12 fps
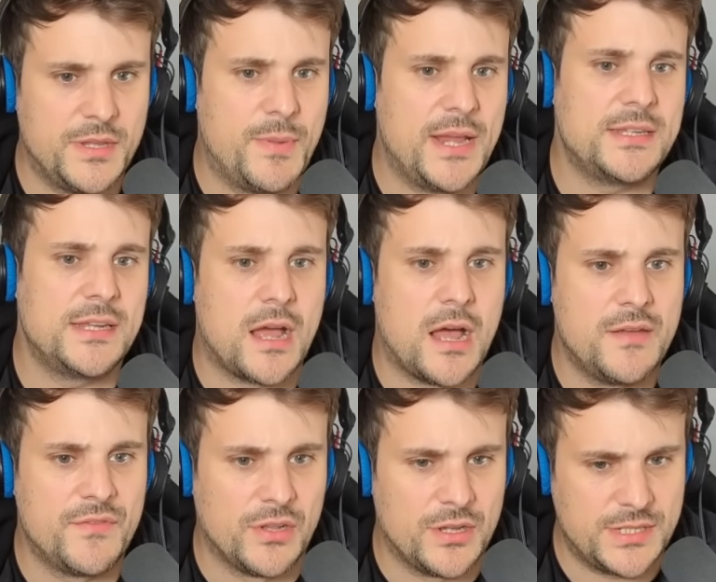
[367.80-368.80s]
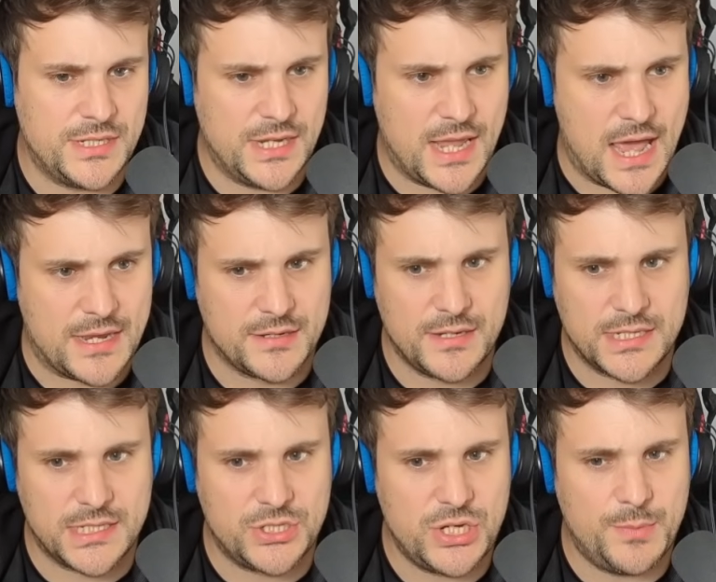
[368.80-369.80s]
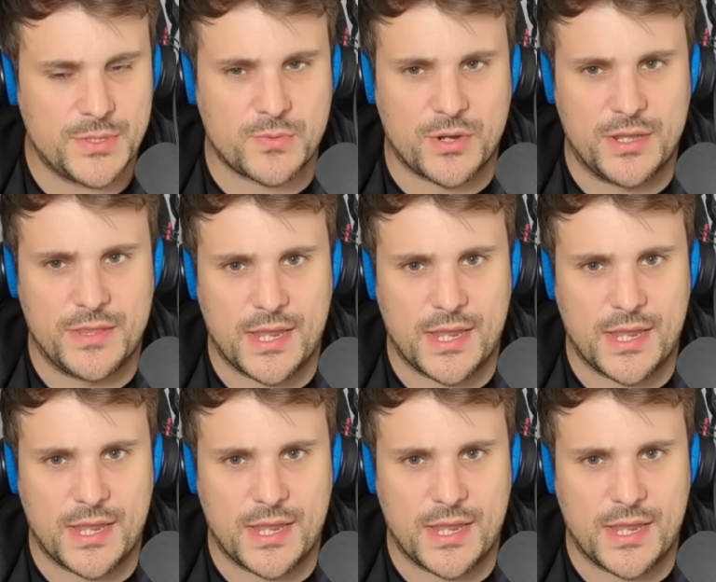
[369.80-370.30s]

basic high velocity cannon. It's the cheapest one in the